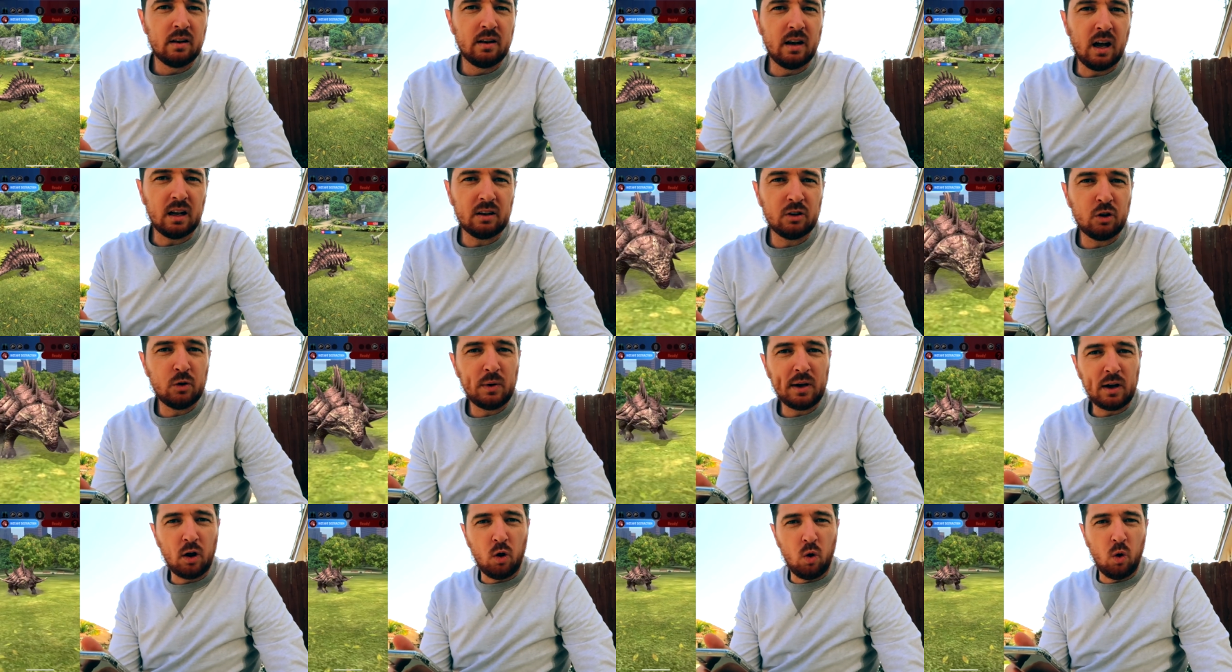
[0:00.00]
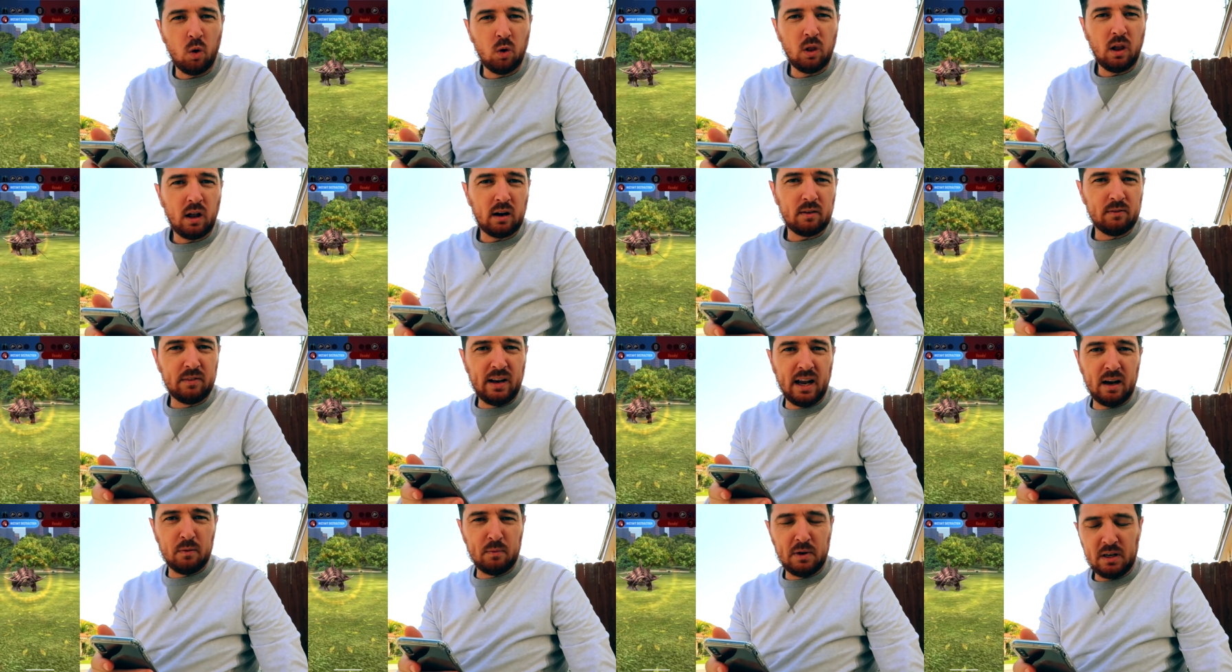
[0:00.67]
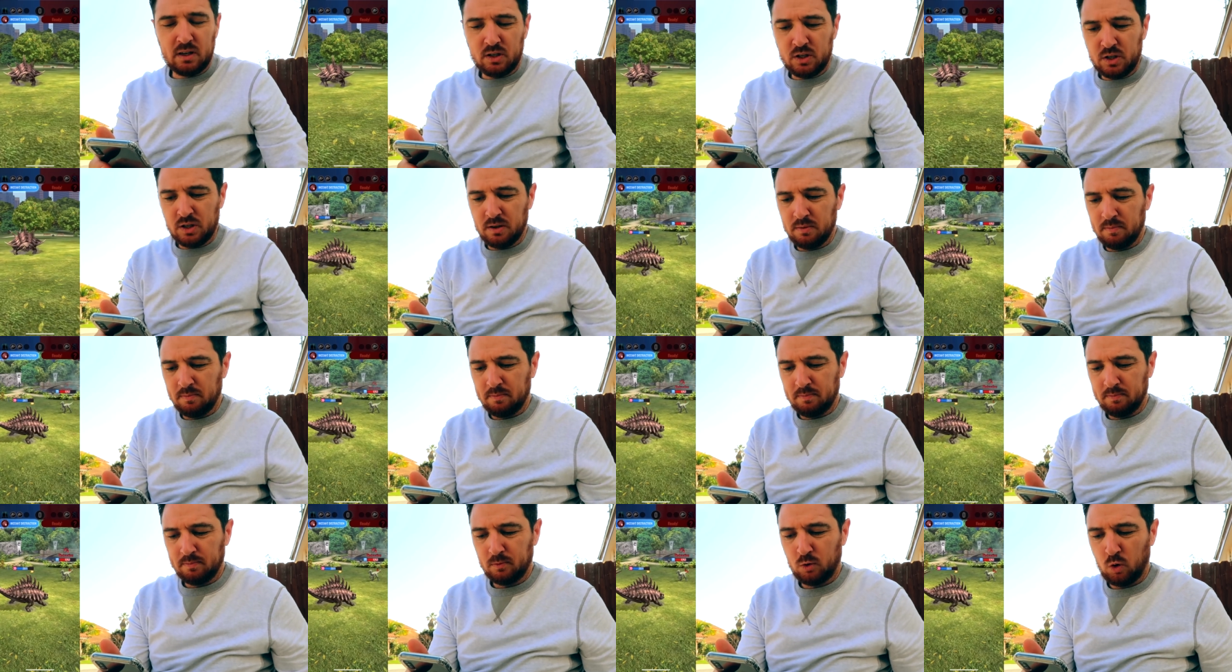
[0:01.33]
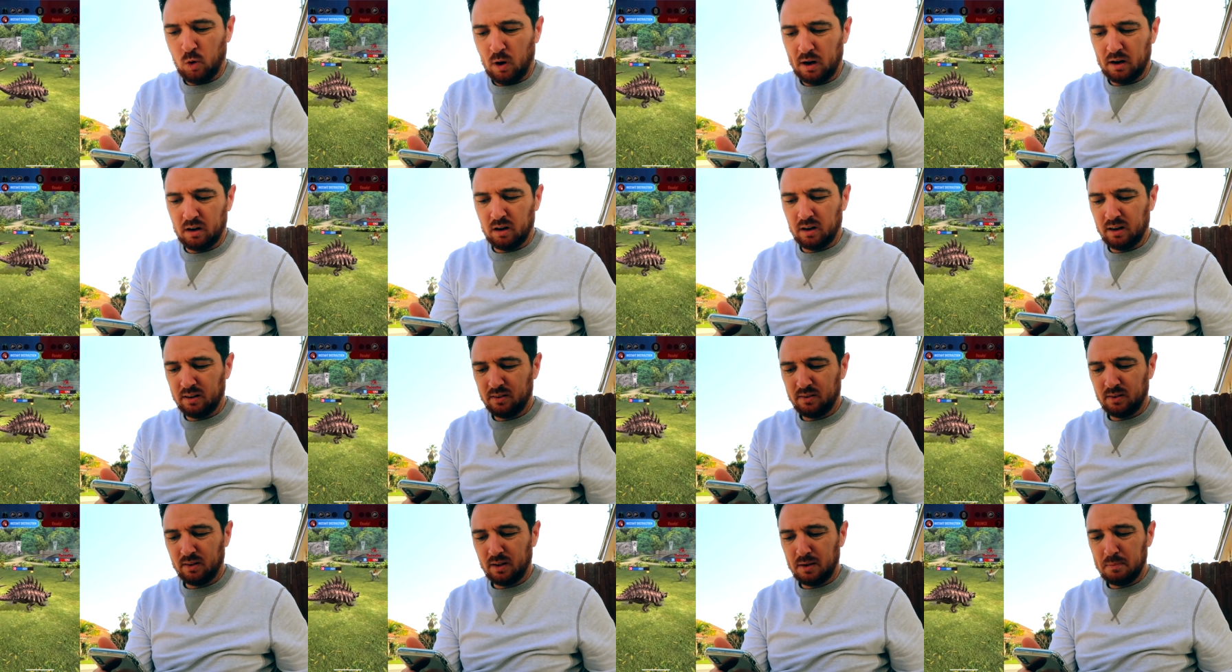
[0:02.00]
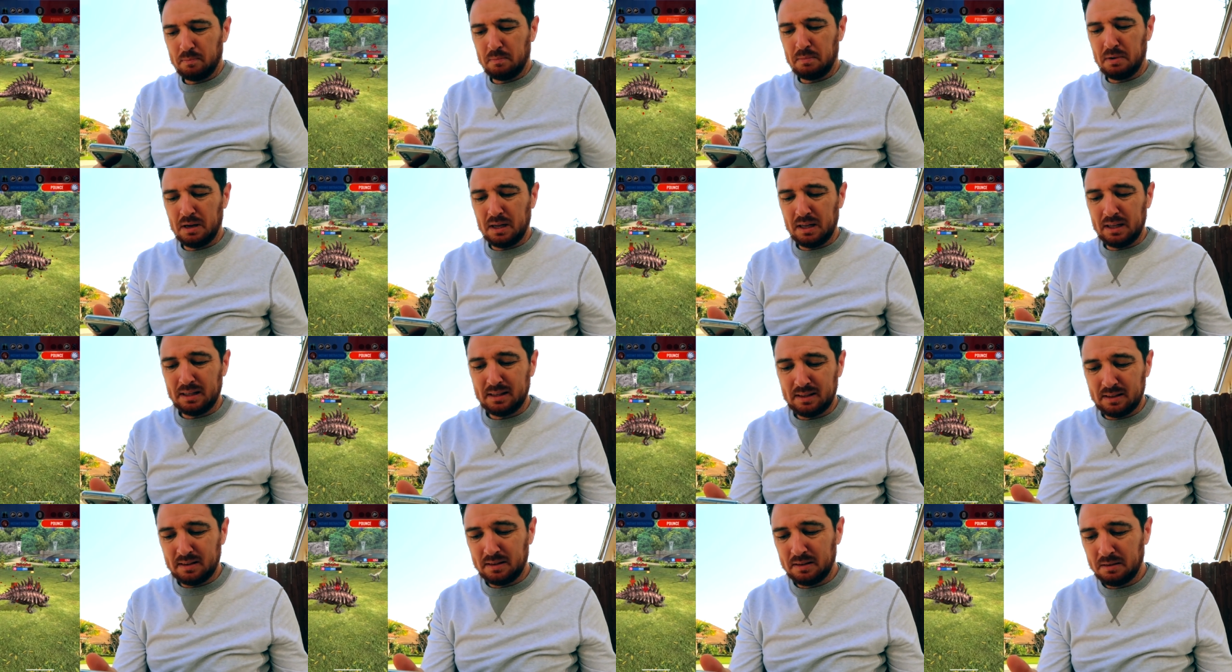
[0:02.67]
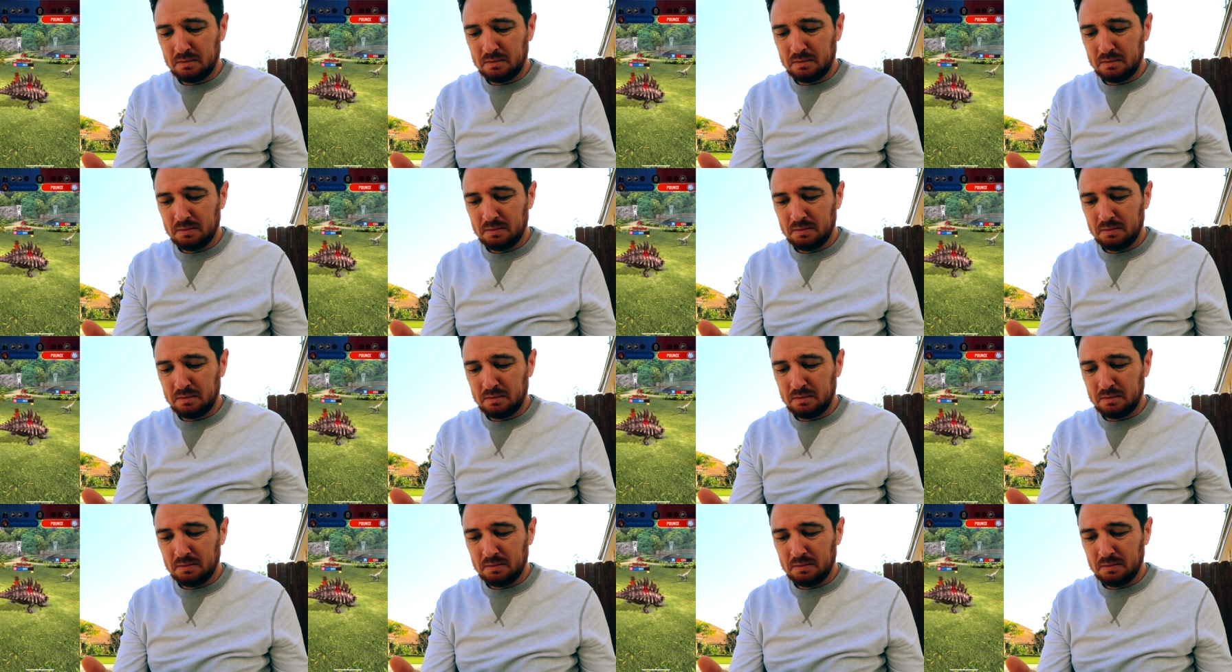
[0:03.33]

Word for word: not doing a whole lot of damage, quite honestly, but